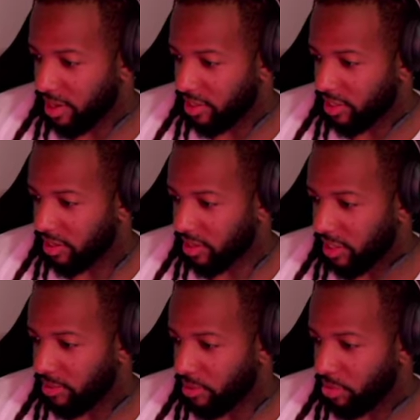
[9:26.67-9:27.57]
Seireitei
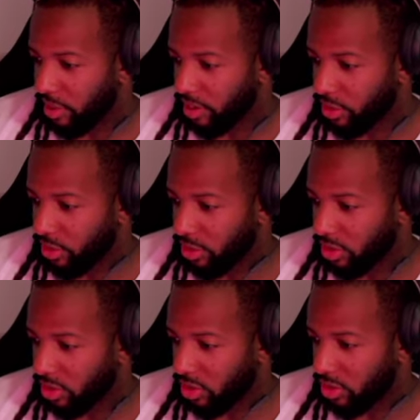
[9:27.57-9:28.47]
by breaking through the
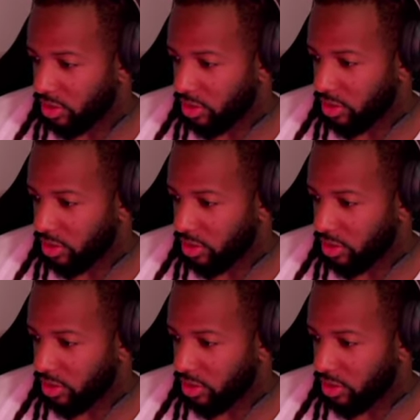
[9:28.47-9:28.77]
soil.